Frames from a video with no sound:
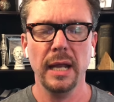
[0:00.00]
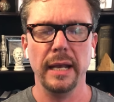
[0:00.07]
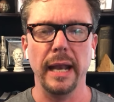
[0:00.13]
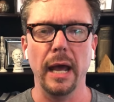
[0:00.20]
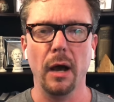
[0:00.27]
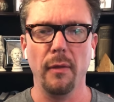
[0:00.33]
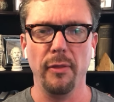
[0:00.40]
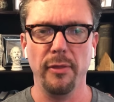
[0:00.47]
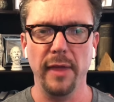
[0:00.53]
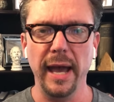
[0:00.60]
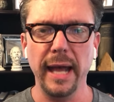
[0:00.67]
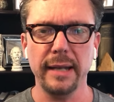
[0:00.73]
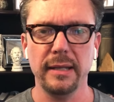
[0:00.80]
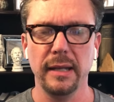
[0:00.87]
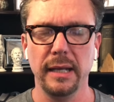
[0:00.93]
Now,
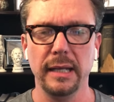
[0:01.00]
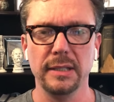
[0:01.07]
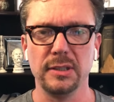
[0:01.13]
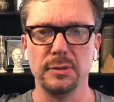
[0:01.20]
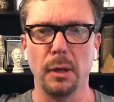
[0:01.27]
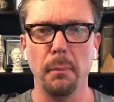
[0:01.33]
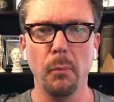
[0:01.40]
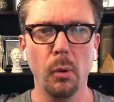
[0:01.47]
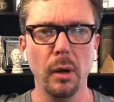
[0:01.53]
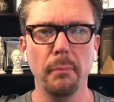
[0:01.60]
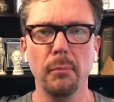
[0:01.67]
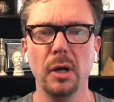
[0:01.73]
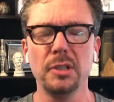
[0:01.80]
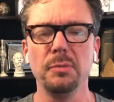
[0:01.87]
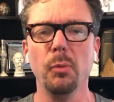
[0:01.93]
that is a more,
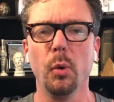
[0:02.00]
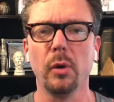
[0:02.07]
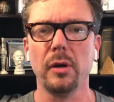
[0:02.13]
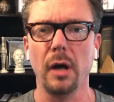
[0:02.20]
much more